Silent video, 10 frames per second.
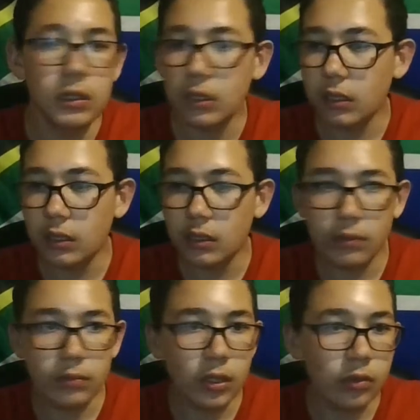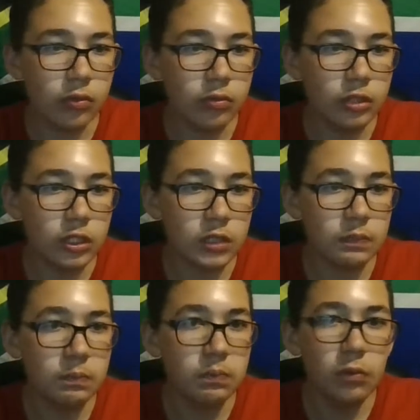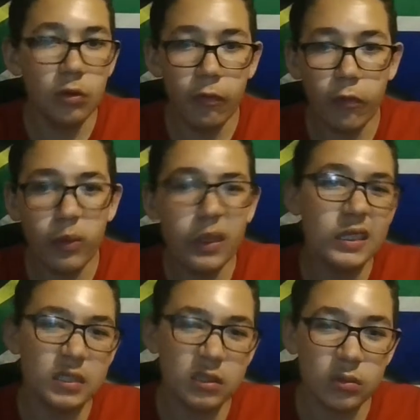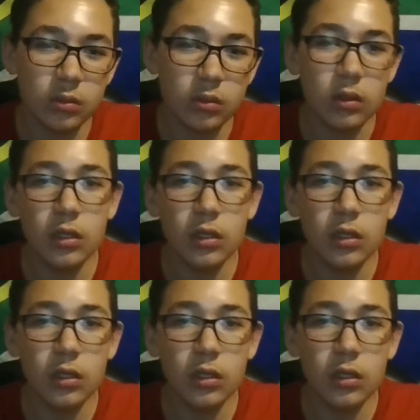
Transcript: I'll just move from here to